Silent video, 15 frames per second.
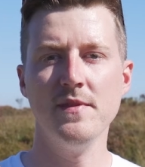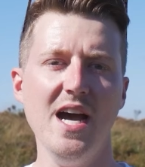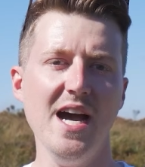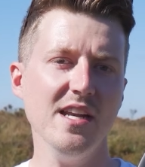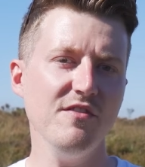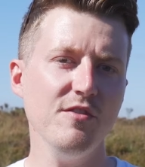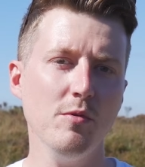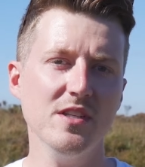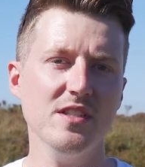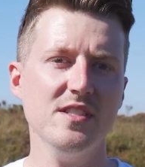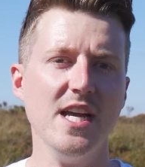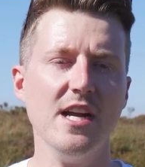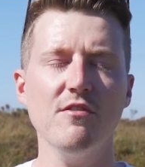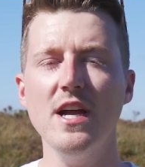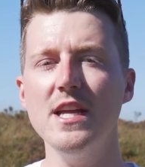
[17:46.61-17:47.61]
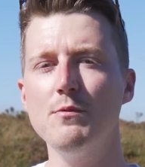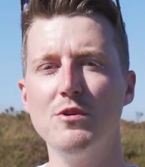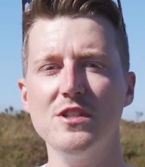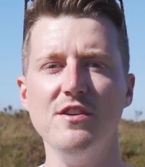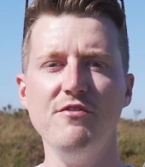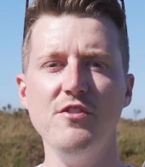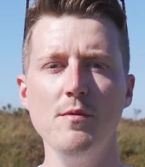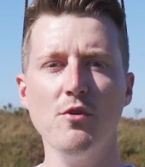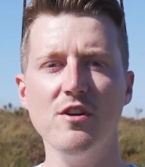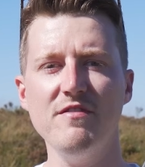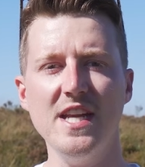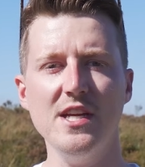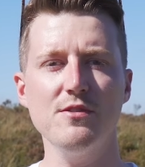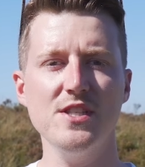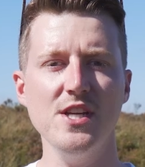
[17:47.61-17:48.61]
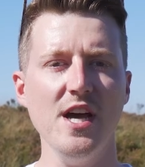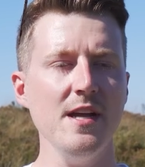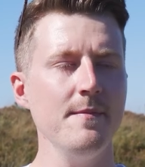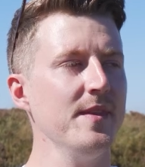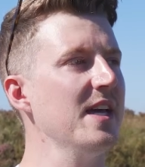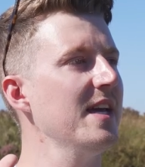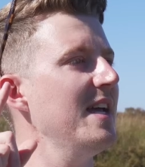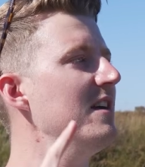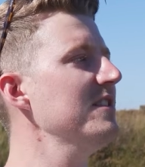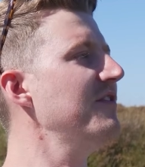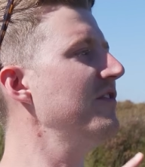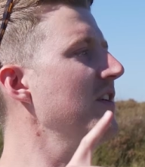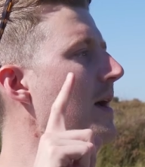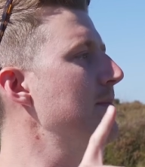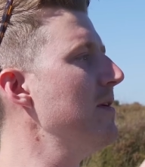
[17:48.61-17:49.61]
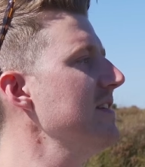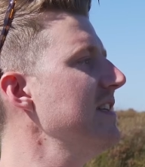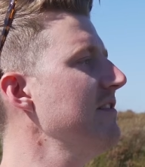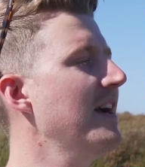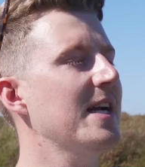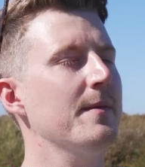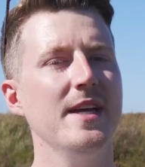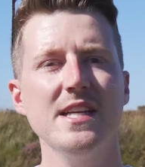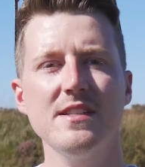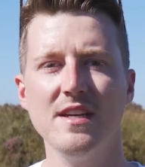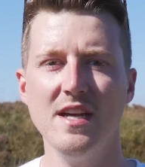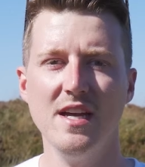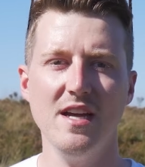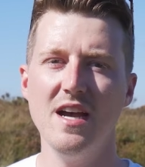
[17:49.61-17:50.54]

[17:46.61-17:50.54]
And if you want to stick around and watch a few more videos now, here's a few I personally recommend.